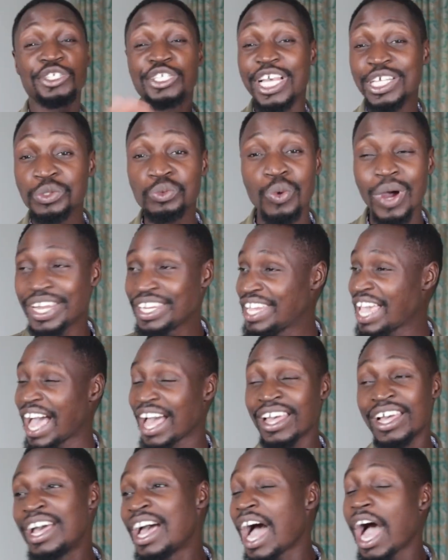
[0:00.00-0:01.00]
just 1
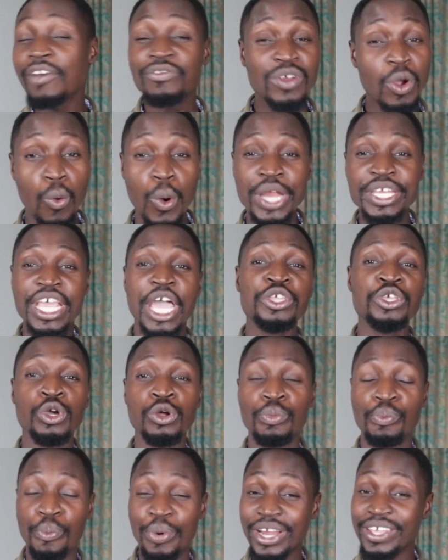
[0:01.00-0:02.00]
year. After 1 year,
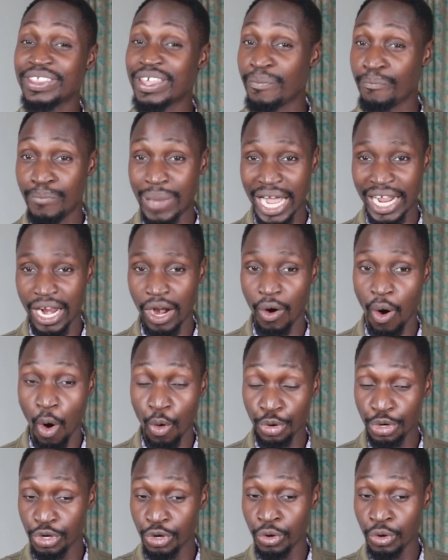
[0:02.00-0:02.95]
you'll bring them back around